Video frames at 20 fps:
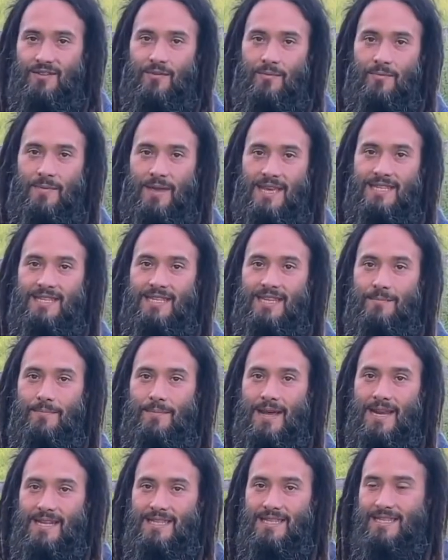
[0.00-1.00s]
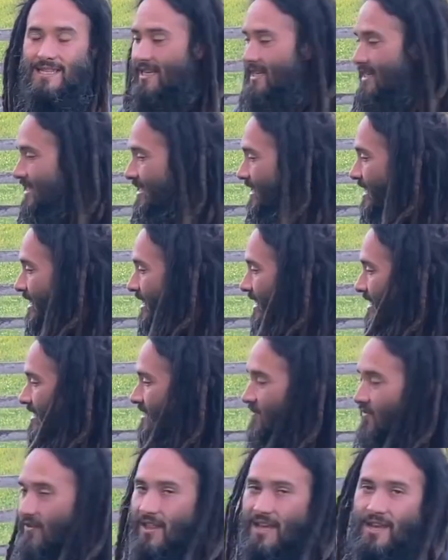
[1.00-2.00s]
of amazing medicine.
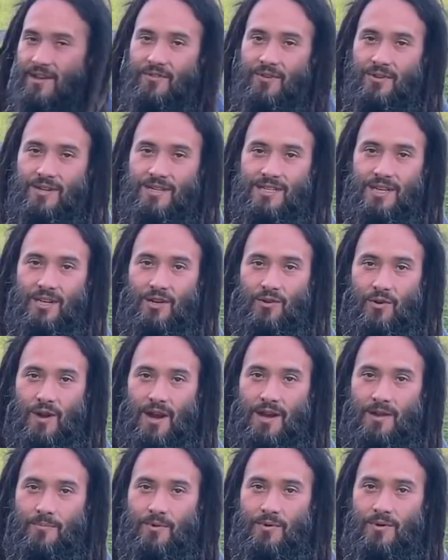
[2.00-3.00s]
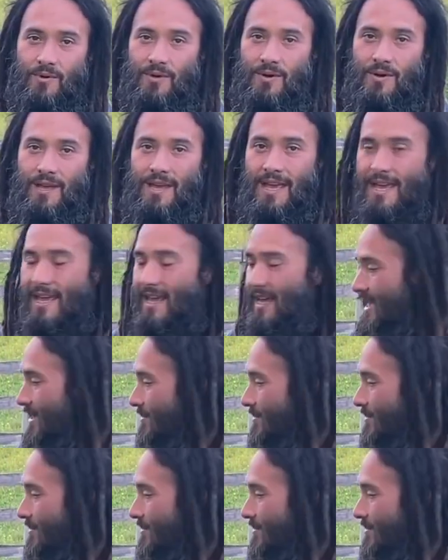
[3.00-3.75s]
Its flavor is incredible. It